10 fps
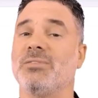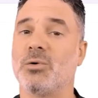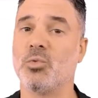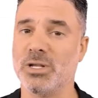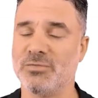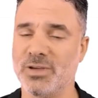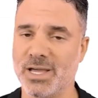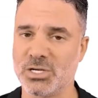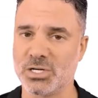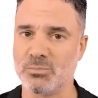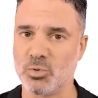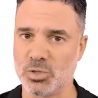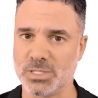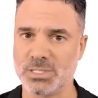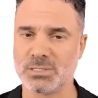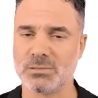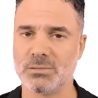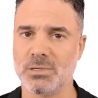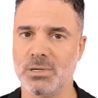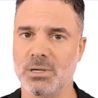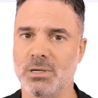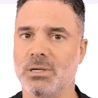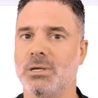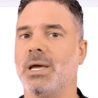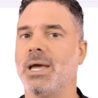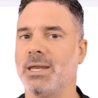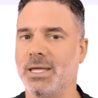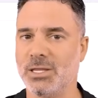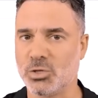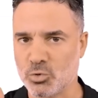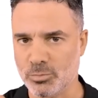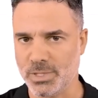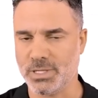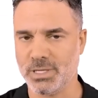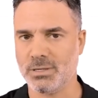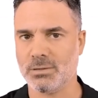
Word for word: a qualification process, an intro meeting,